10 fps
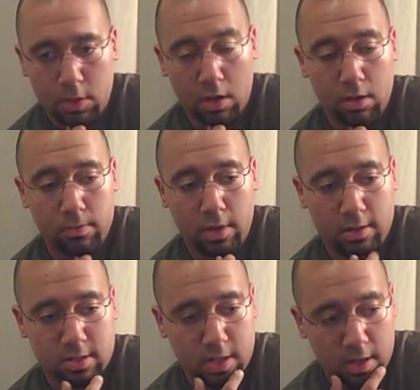I
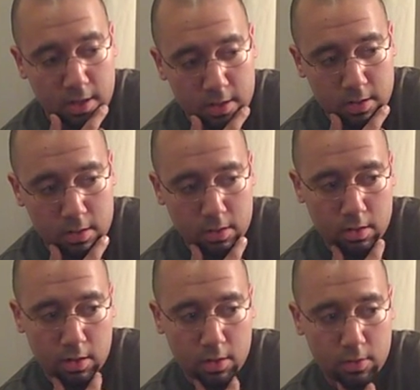say
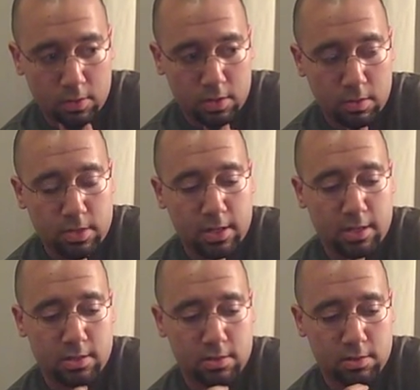something
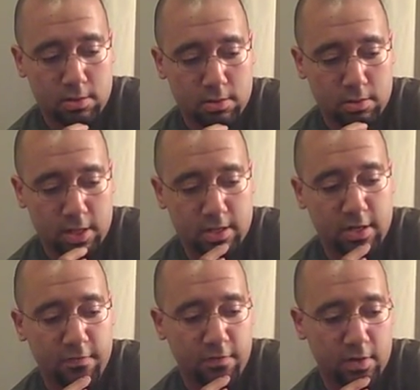that's
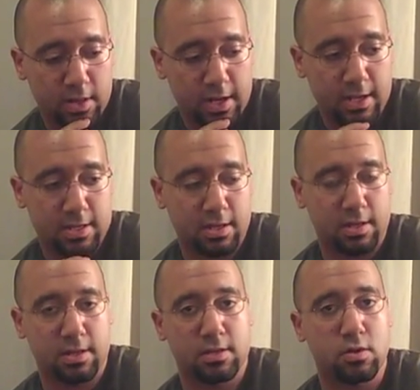different. Like I said,
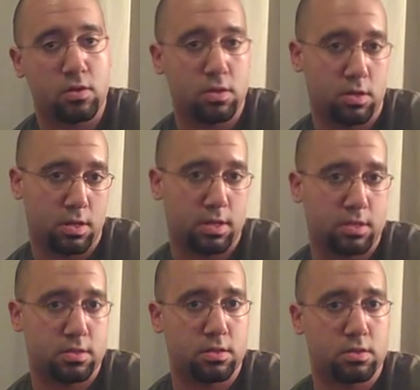it is all on
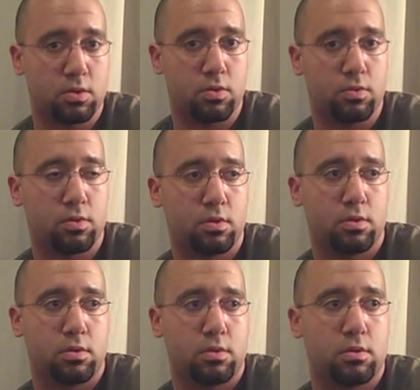us. So
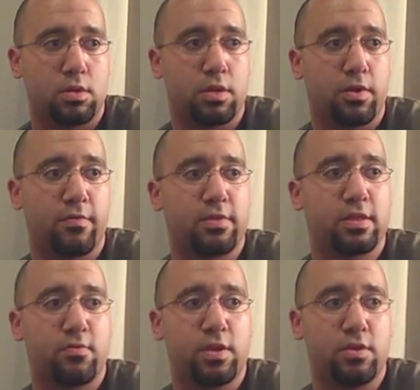
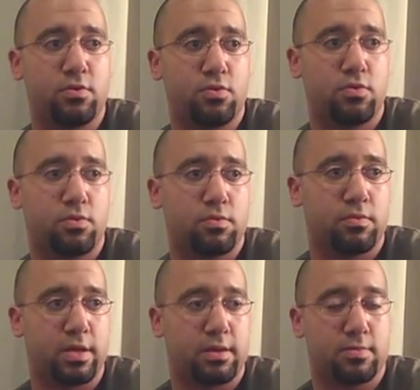everything we do,
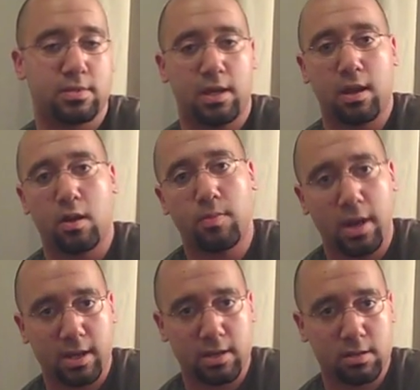it comes out of our
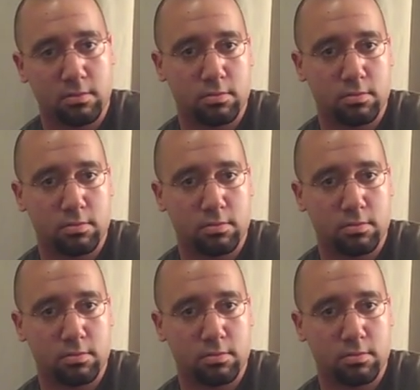pocket.